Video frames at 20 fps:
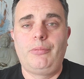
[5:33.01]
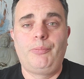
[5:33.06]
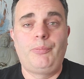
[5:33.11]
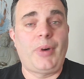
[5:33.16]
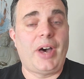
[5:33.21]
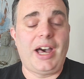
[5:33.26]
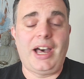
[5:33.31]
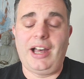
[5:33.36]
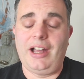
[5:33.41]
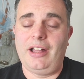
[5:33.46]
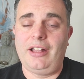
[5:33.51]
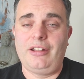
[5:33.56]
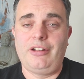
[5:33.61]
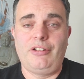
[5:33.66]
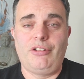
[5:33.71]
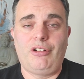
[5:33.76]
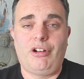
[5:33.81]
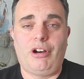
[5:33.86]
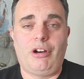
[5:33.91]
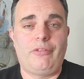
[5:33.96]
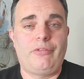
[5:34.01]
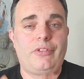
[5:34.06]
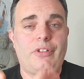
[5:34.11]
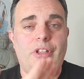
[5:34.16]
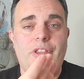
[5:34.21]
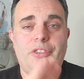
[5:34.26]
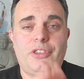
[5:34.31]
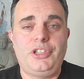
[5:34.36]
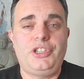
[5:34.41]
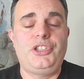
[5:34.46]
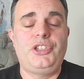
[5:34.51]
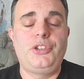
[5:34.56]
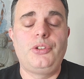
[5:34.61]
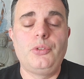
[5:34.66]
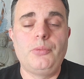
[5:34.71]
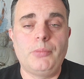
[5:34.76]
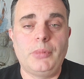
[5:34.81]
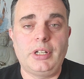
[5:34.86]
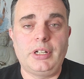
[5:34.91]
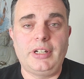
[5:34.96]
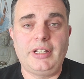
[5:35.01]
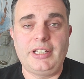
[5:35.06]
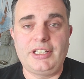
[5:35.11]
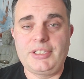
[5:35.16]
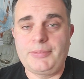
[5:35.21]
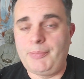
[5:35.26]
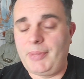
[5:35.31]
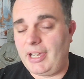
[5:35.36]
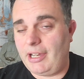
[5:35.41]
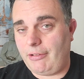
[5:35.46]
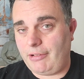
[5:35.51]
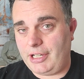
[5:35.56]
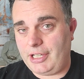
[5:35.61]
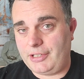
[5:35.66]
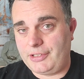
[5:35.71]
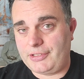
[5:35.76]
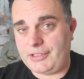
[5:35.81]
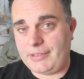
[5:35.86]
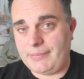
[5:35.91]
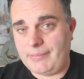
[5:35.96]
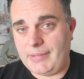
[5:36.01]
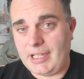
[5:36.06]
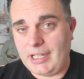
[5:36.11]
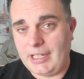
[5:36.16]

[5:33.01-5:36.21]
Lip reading: part of the human experience.